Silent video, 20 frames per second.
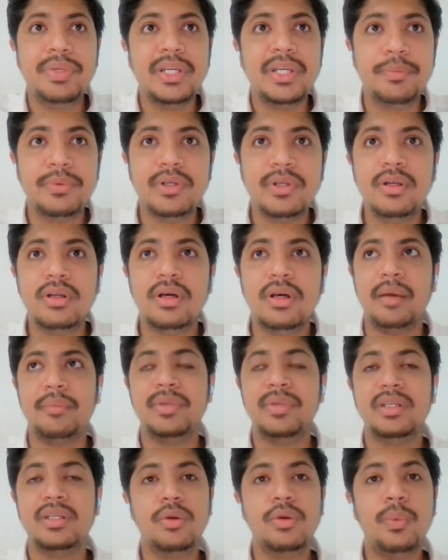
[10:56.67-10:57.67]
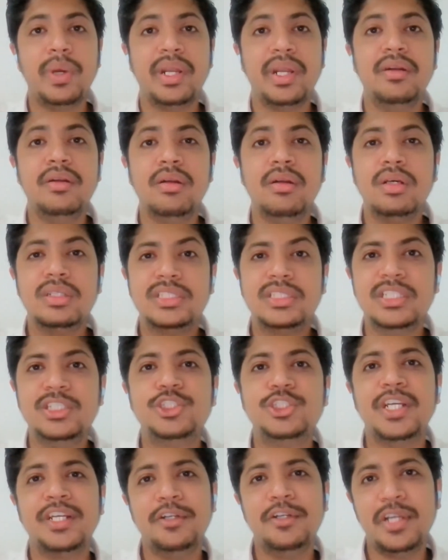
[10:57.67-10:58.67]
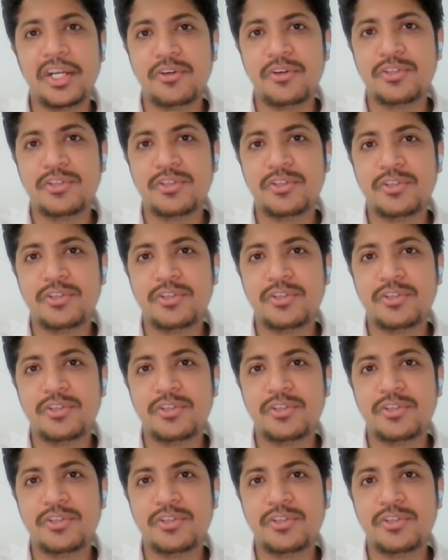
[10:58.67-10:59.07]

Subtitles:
people, I mean, when cisgender